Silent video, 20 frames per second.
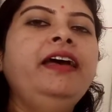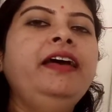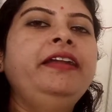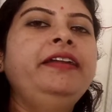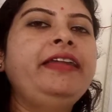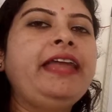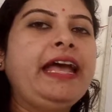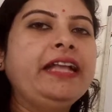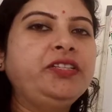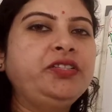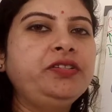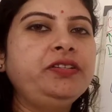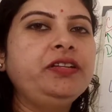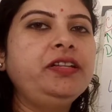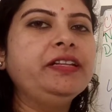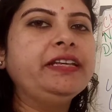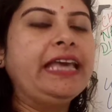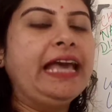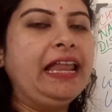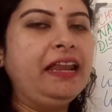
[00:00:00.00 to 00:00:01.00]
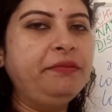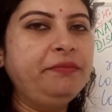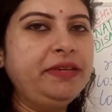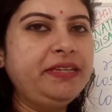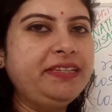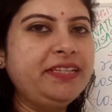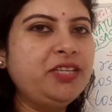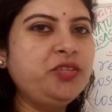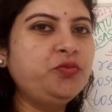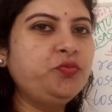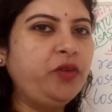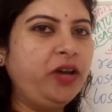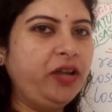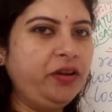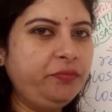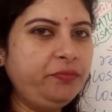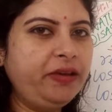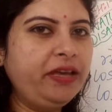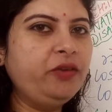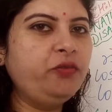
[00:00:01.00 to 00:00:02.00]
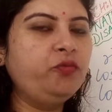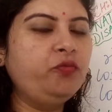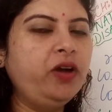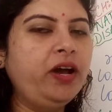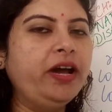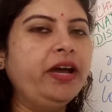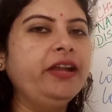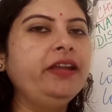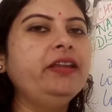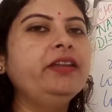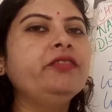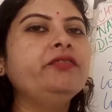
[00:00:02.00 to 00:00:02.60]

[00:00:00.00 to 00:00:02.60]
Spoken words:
natural calamities one by one,